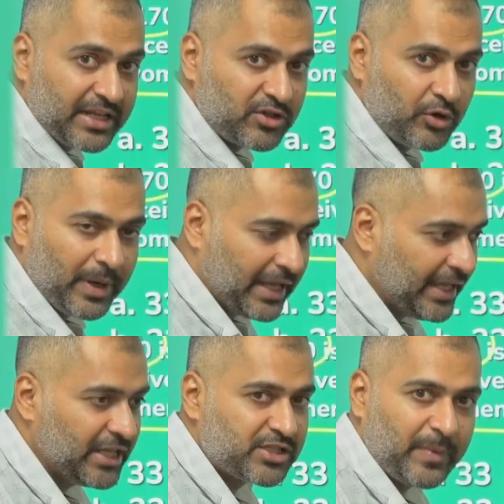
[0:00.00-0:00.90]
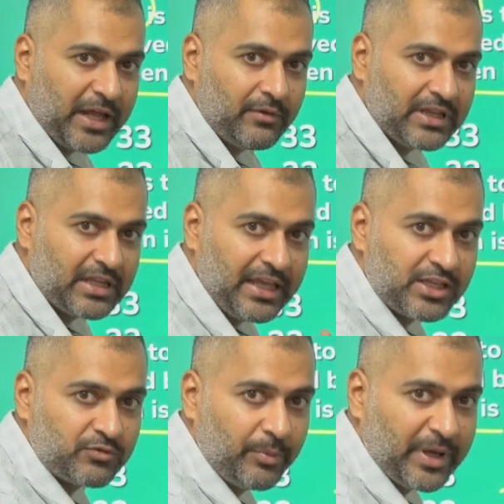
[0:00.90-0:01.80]
received by each man with
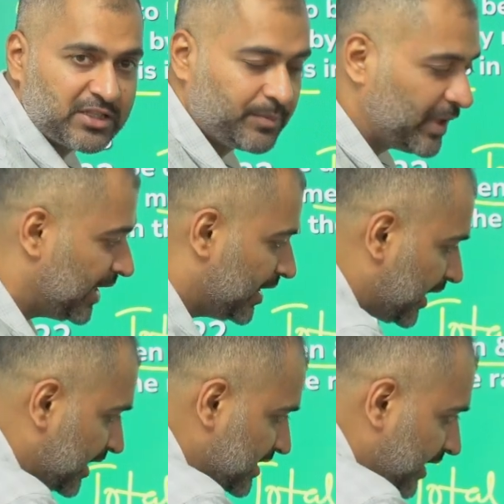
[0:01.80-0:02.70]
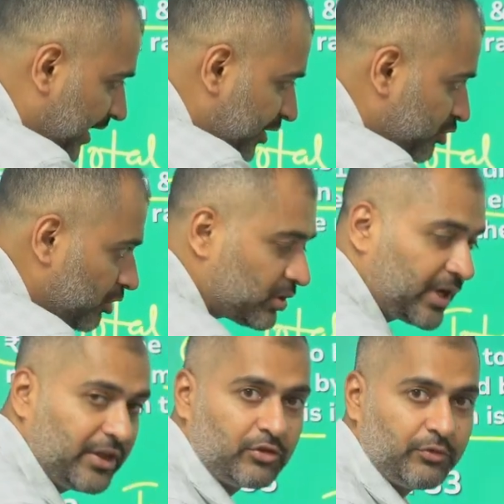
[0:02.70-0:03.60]
each woman's money, that is in the ratio
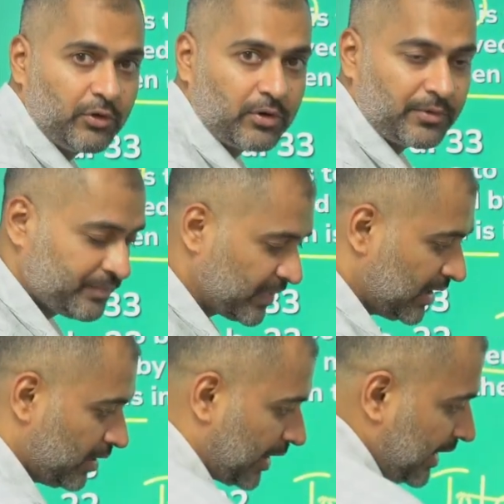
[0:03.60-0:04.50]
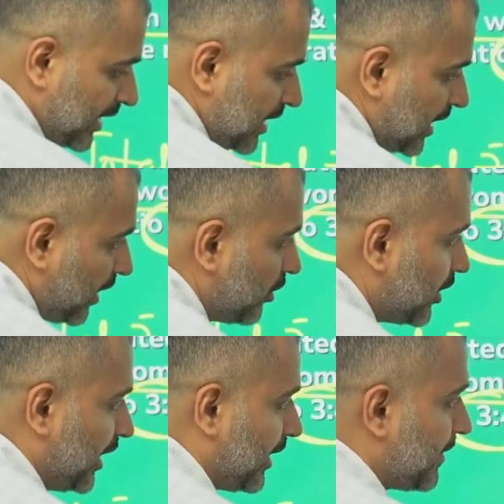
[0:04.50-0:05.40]
three is to four. Okay. Now, look
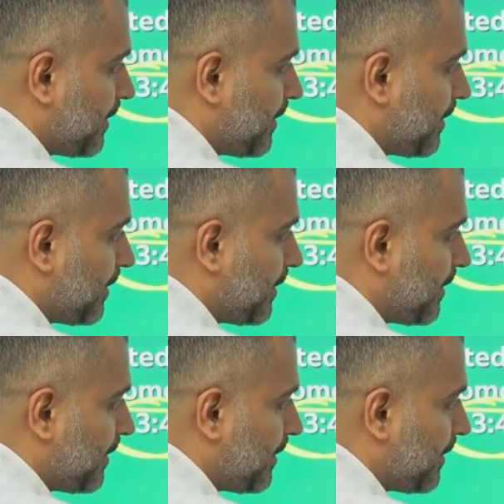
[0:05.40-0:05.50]
here.